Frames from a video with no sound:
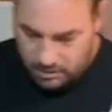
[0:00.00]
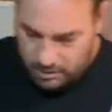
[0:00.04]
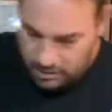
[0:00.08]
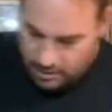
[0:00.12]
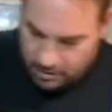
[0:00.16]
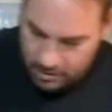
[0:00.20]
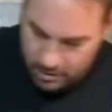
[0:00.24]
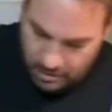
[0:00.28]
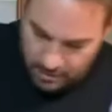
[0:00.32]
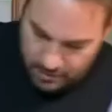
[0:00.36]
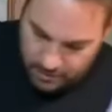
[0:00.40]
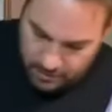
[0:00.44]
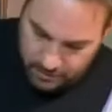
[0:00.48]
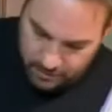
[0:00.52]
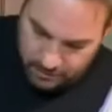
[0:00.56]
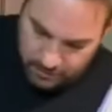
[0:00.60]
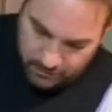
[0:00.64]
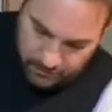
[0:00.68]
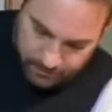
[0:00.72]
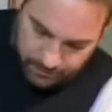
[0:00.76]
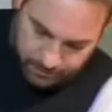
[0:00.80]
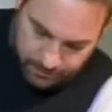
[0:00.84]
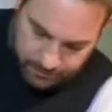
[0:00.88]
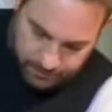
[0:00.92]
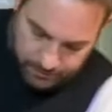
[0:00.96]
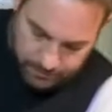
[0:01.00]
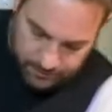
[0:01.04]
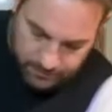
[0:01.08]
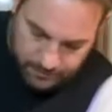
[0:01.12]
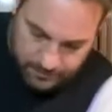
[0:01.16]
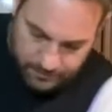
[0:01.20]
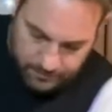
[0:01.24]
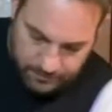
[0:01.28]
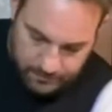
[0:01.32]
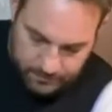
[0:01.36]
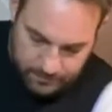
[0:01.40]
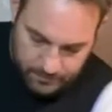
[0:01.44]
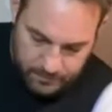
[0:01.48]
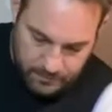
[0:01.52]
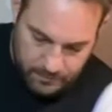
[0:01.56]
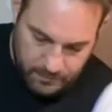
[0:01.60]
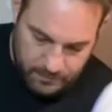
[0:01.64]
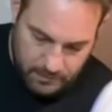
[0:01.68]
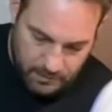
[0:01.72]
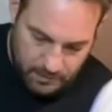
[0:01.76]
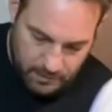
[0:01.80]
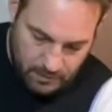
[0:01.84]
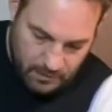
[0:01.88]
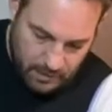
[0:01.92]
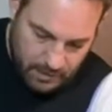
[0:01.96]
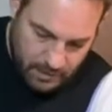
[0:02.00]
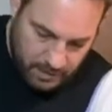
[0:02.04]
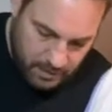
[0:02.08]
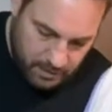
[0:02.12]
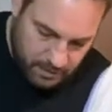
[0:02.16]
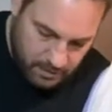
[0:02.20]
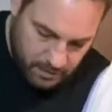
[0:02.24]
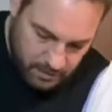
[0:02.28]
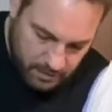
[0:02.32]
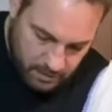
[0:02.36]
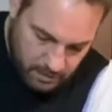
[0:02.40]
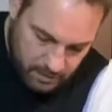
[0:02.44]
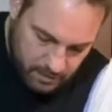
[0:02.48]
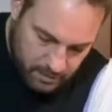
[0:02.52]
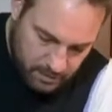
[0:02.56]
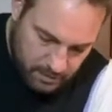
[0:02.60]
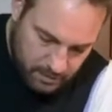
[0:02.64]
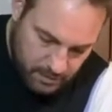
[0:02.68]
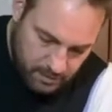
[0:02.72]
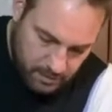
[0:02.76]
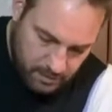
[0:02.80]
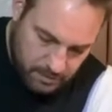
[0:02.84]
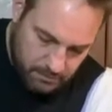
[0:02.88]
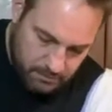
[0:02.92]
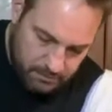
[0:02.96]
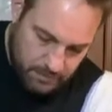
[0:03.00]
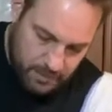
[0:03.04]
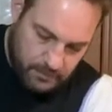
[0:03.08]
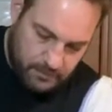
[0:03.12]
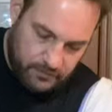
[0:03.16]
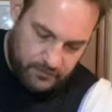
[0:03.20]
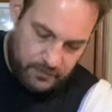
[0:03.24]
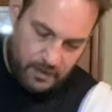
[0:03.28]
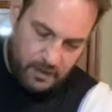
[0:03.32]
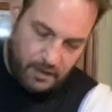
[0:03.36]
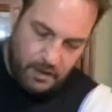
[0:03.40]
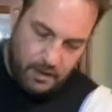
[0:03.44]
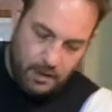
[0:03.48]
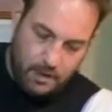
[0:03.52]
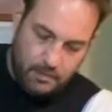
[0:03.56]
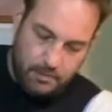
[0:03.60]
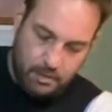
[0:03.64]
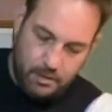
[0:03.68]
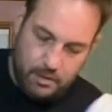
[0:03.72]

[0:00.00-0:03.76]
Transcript: And then you just go ahead and mix that up.